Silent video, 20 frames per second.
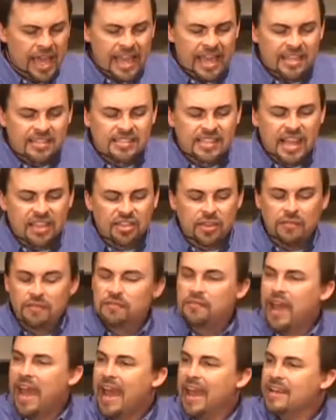is that the
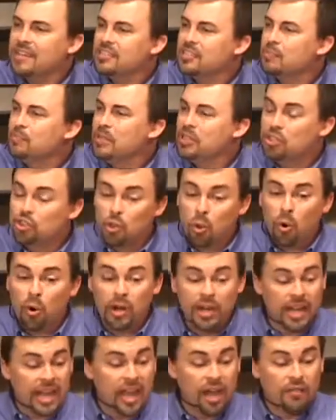vast
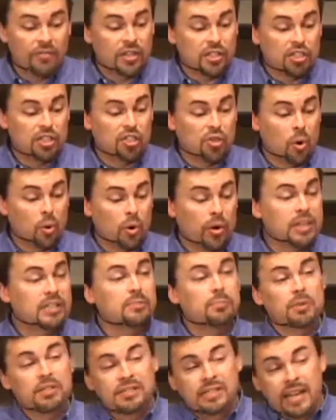majority of the
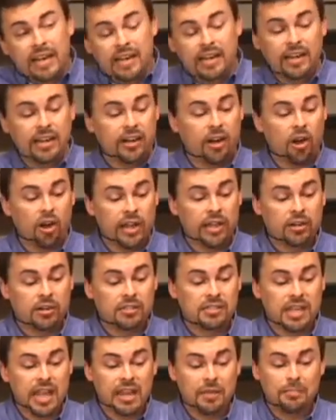stories presented in our
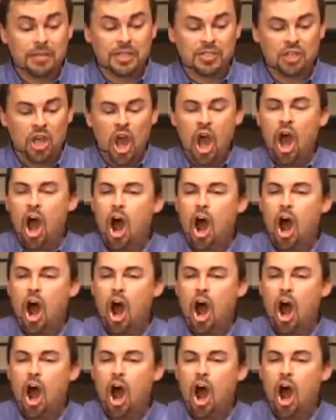entertainment